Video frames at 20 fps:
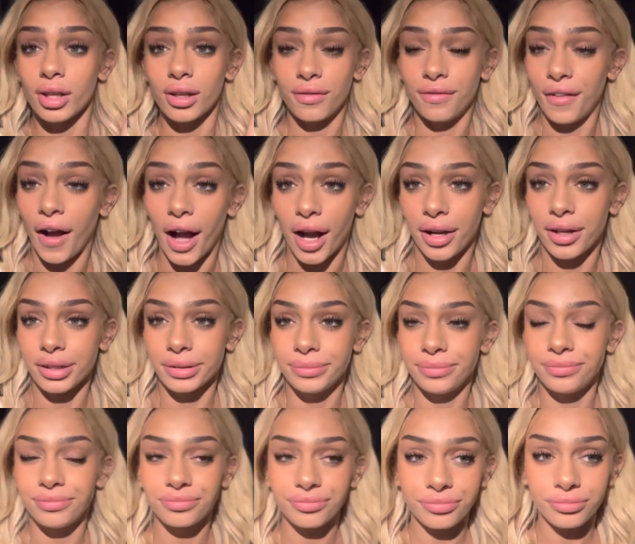Fuck.
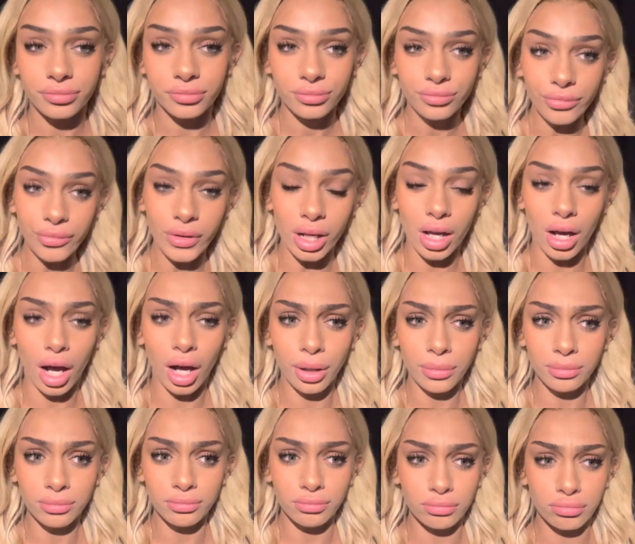
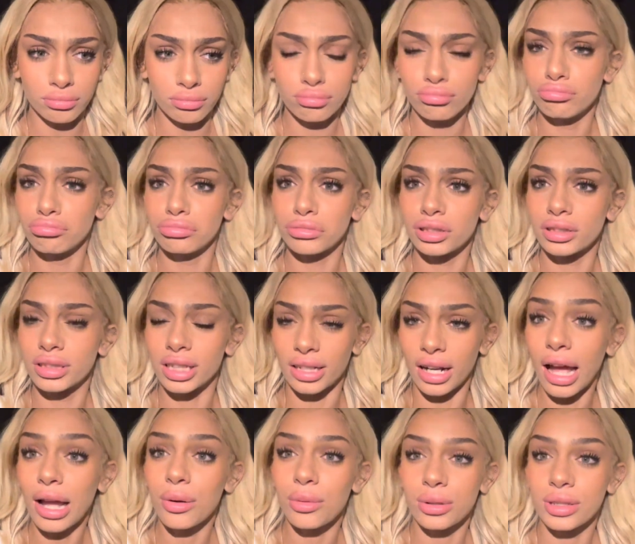Um,
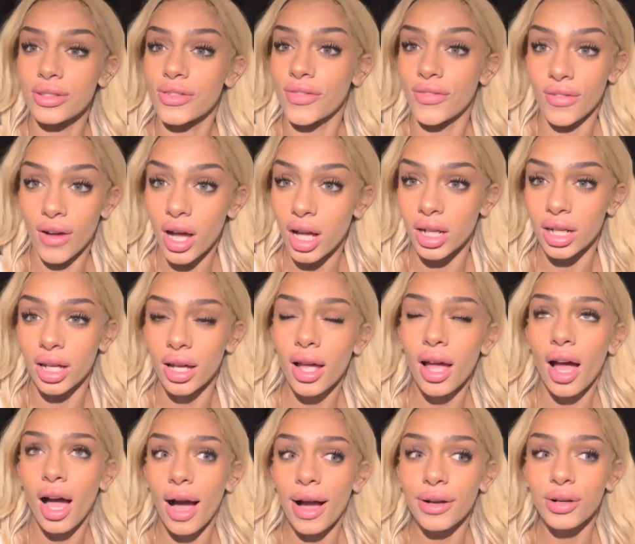tonight was fun.
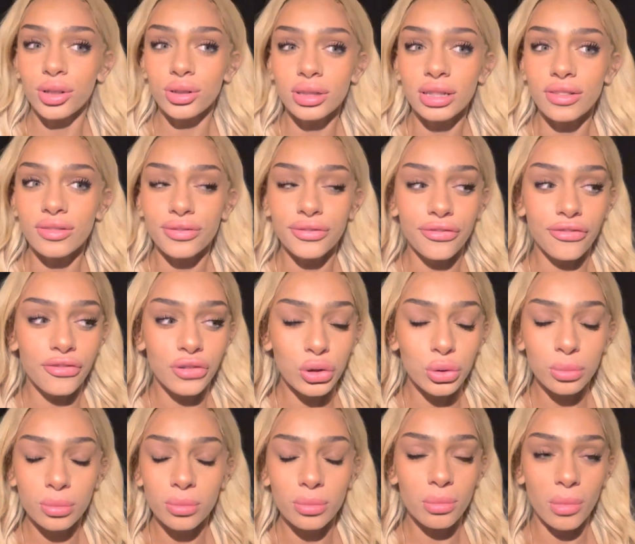I couldn't even
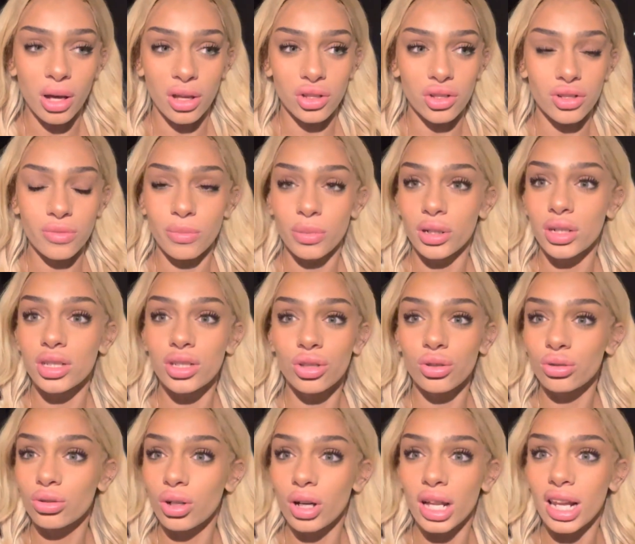film much because you're
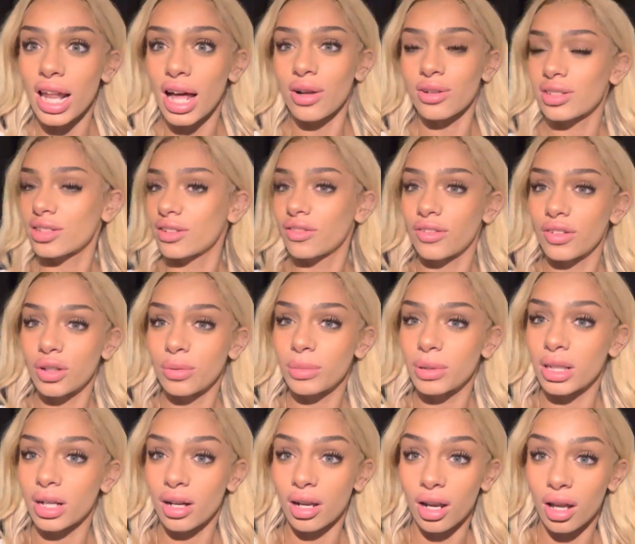not allowed to film in
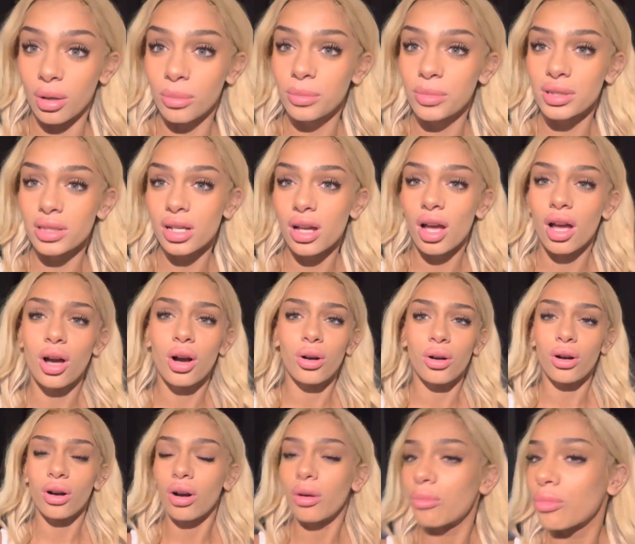the clubs.
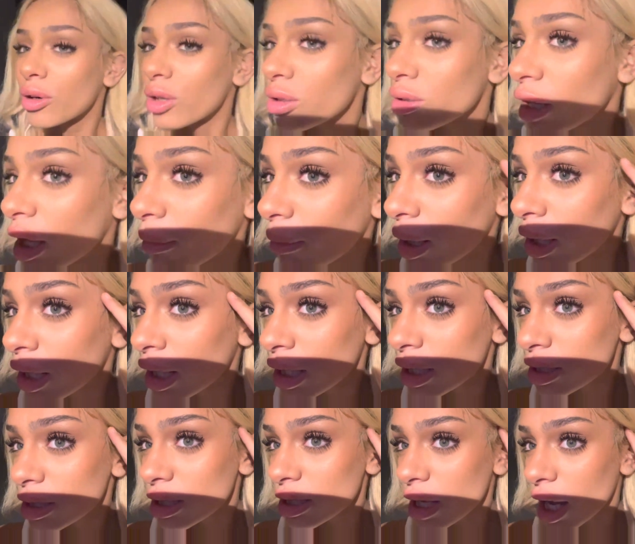Bro, like my
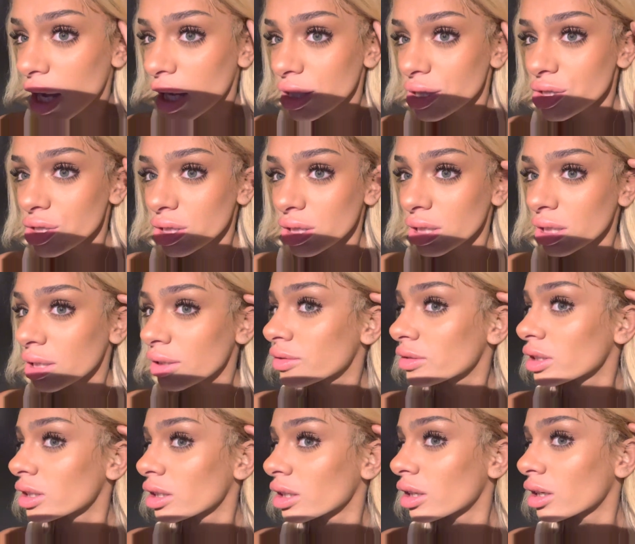lace is actually
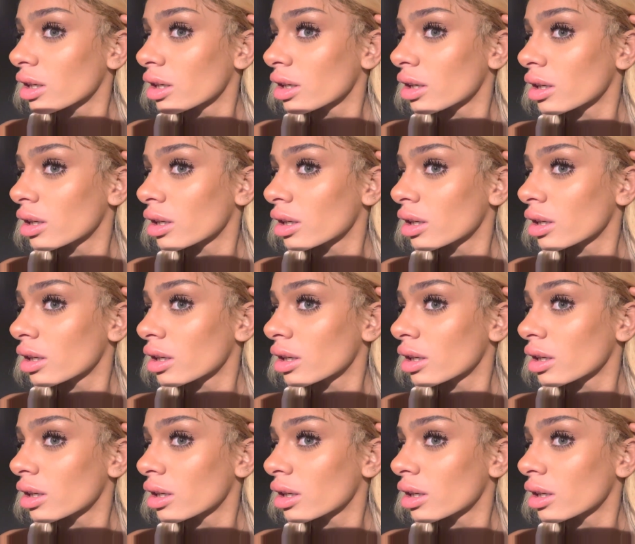lifting.